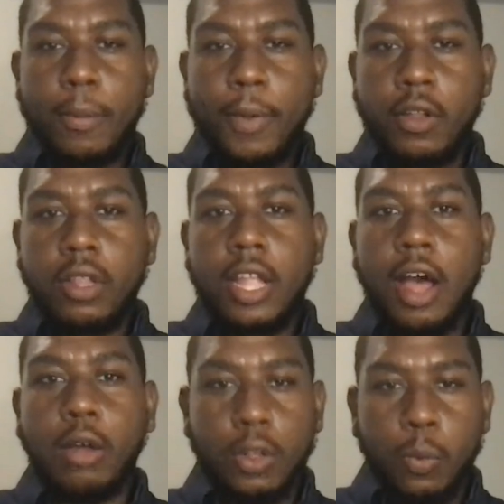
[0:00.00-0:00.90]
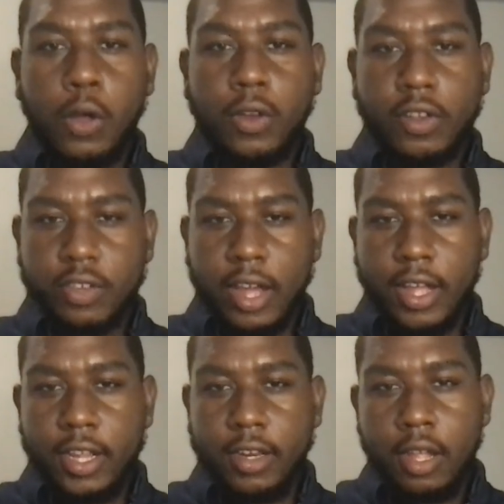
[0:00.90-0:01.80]
about the health and wellness
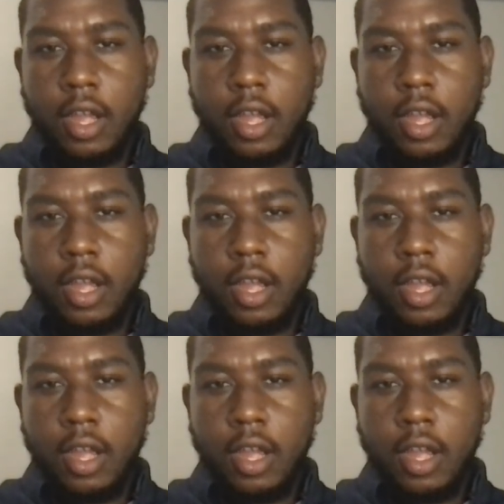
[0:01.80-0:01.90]
side.